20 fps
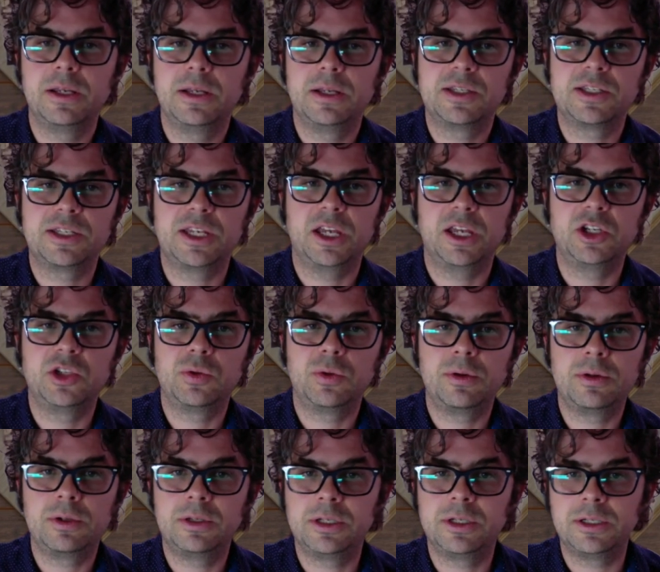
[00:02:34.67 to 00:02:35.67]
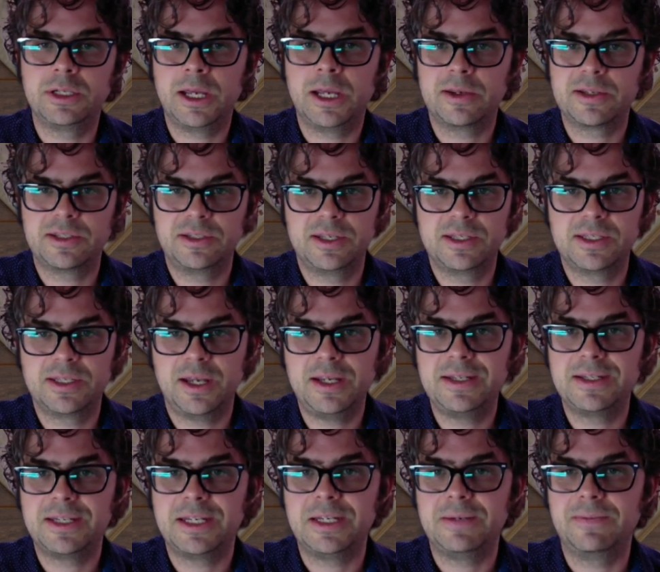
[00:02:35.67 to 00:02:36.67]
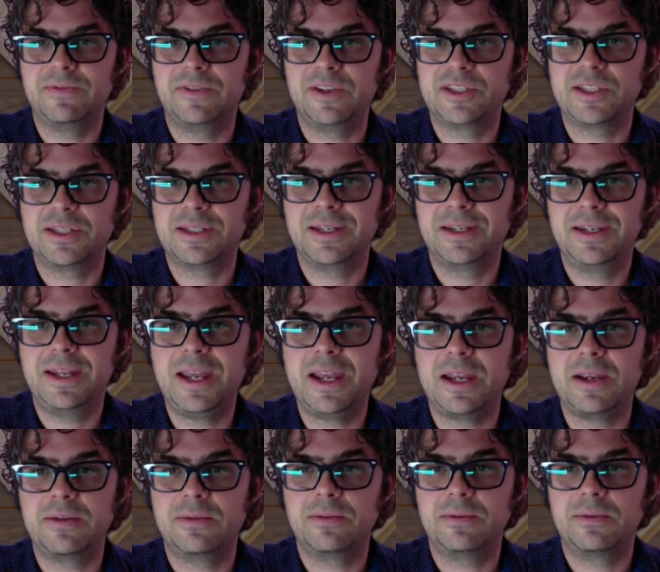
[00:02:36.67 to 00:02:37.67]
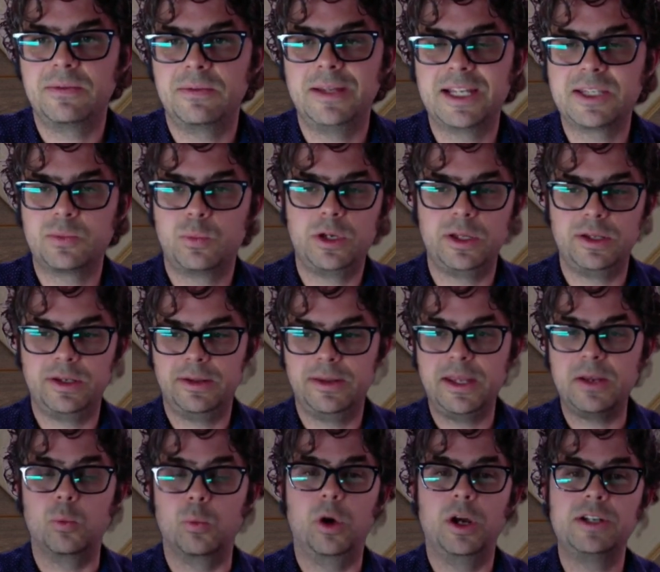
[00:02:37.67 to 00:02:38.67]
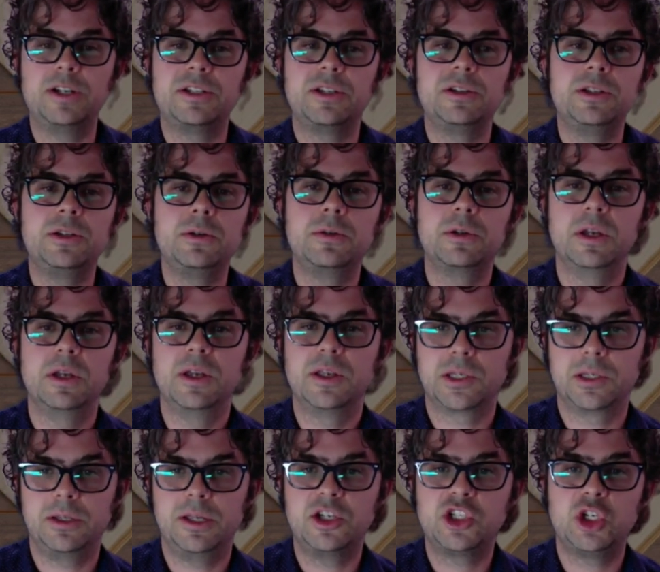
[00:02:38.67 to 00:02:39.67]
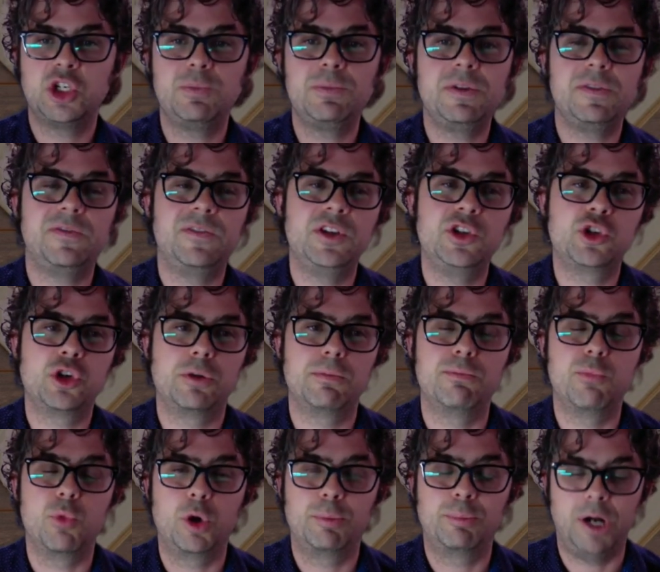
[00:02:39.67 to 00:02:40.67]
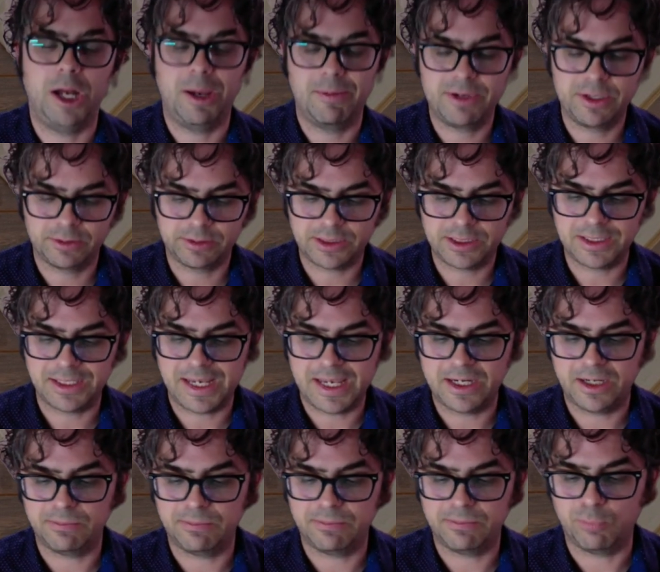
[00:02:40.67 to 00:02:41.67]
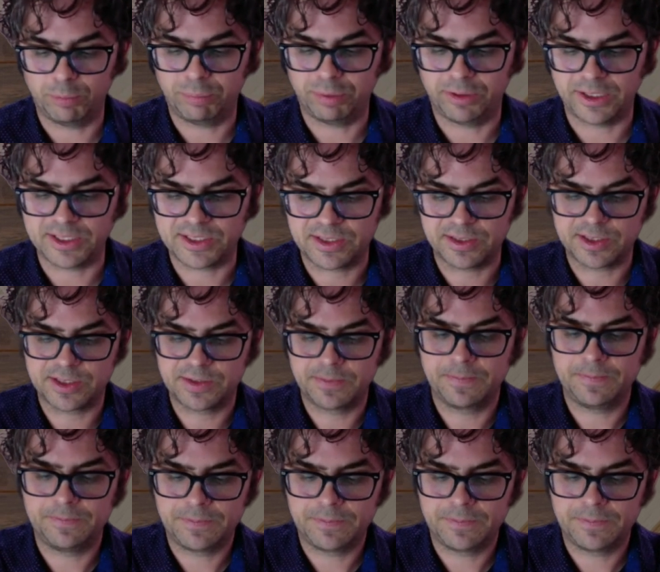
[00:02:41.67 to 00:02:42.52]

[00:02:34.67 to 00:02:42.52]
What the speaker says: Schedule an in-house design team visit today, right? That's what they want to do. So that should be featured more prominently and in more places.